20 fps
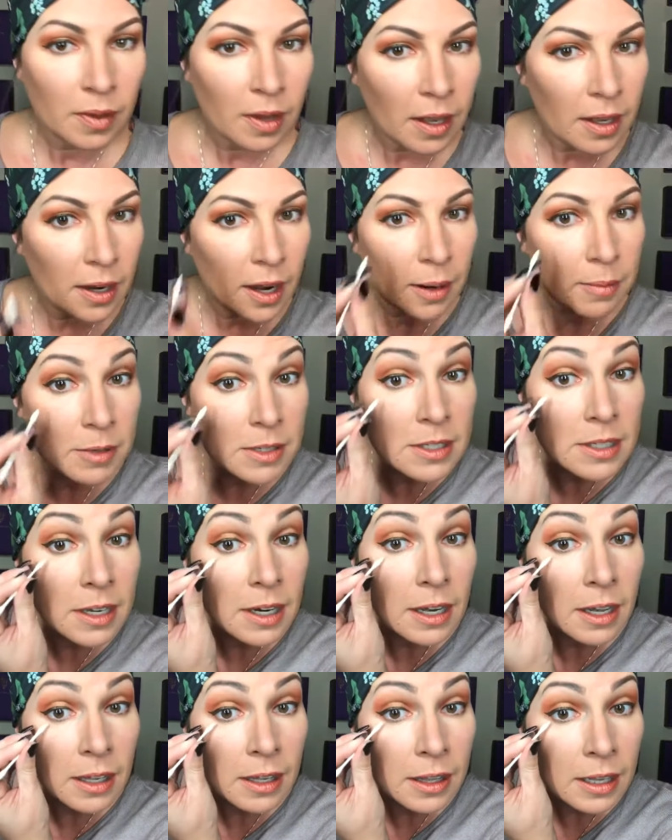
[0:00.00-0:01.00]
And I'm just going
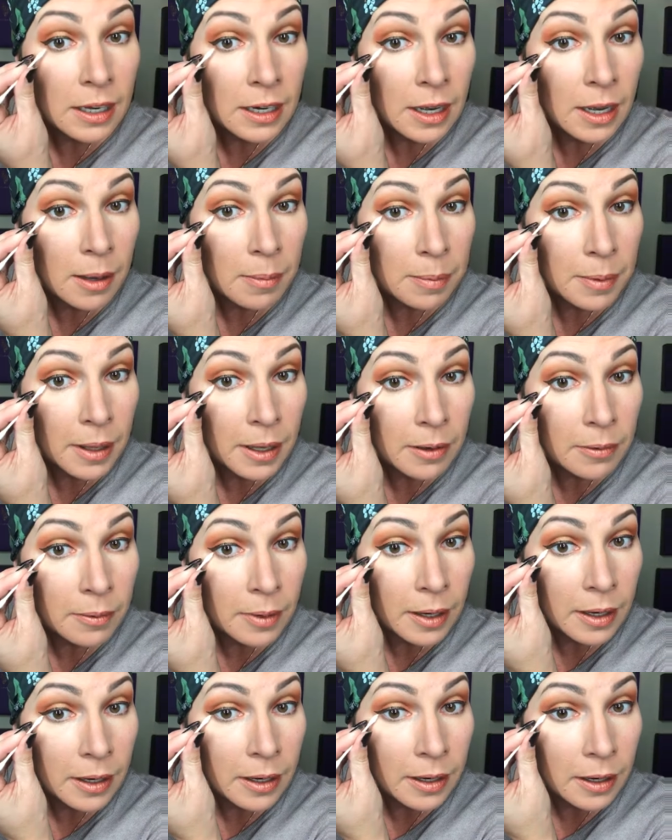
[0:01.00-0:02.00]
to clean up like
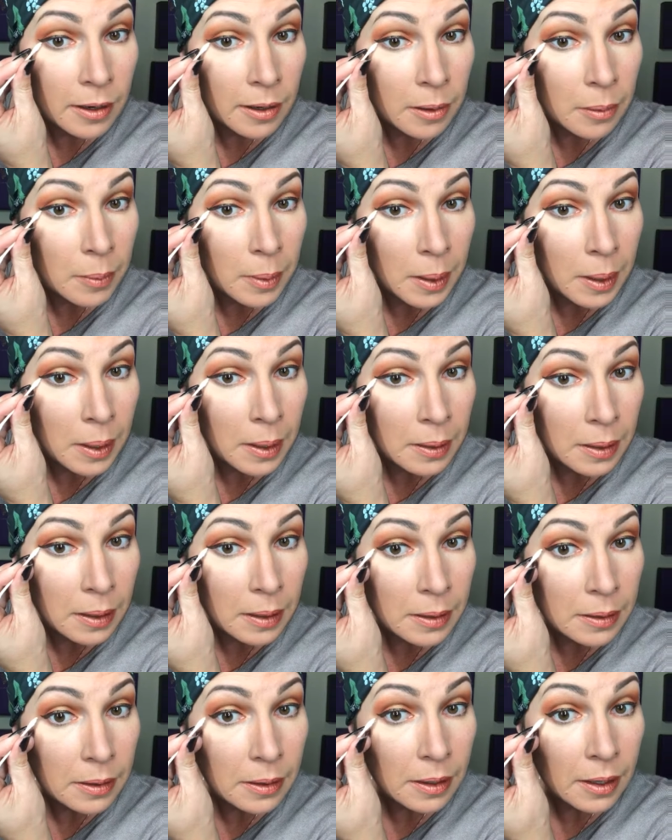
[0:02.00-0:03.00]
right here where I had like
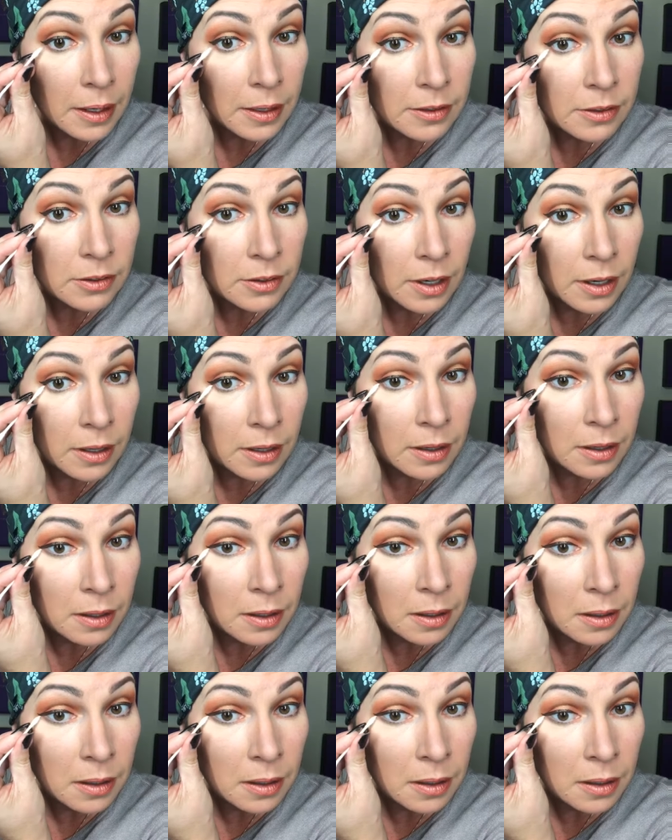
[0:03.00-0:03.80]
a little extra.